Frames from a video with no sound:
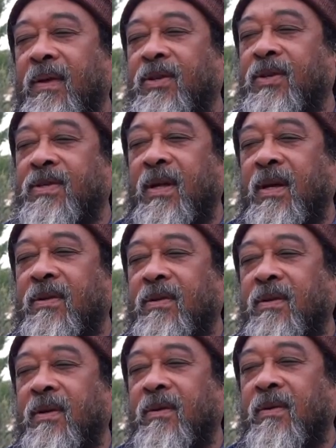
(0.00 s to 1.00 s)
Just
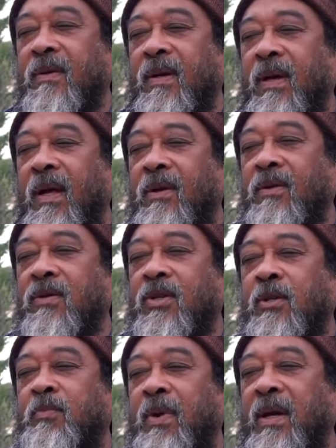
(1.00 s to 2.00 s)
that, you know, and
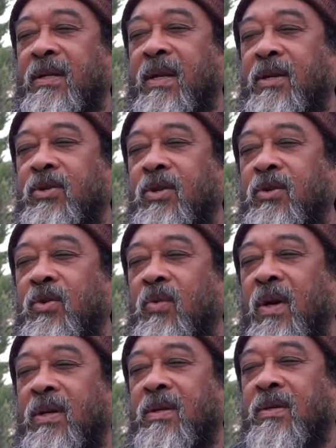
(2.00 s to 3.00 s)
just pay attention to
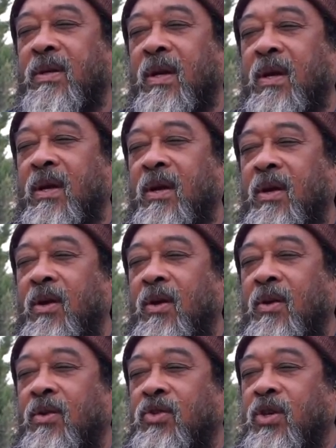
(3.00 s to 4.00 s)
what is,
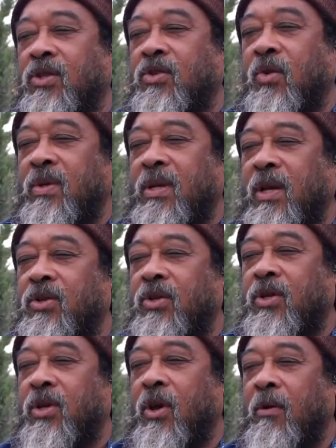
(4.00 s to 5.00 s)
just to
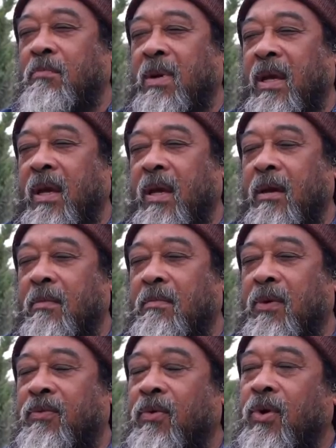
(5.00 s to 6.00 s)
attention to your being.
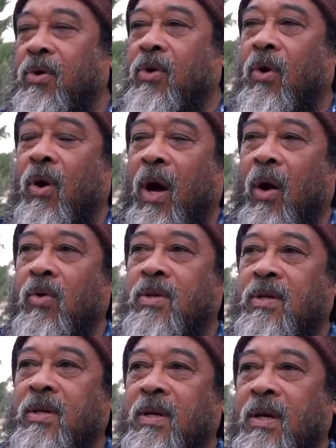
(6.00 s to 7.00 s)
Before you go
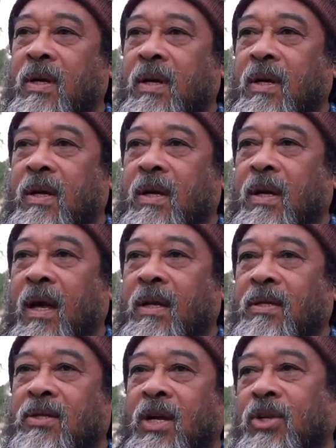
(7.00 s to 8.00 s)
out
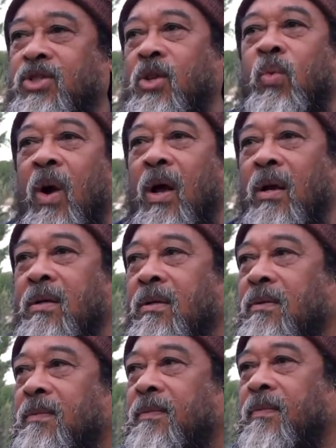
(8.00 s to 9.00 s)
and touch the world,
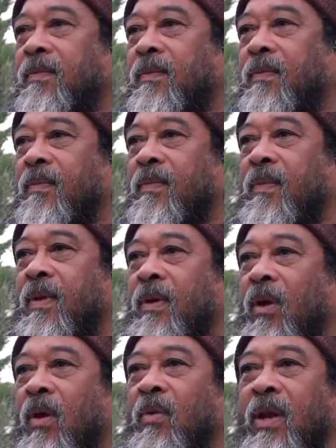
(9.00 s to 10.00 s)

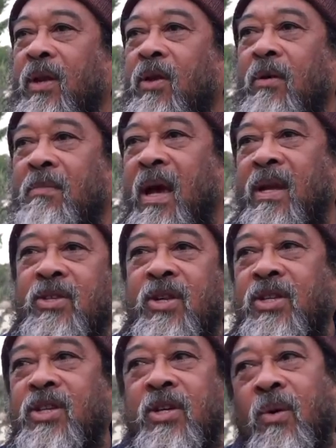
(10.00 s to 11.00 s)
already your mind is
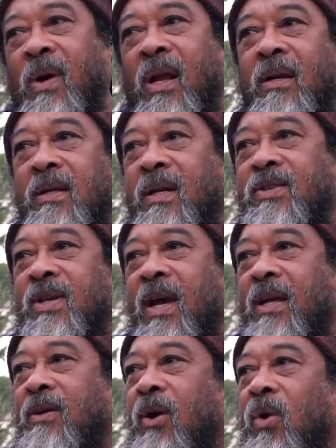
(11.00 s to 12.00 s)
touching the world
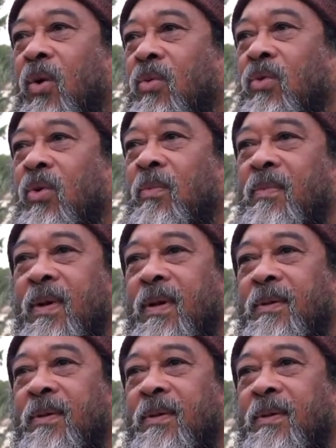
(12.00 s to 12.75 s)
inside your own room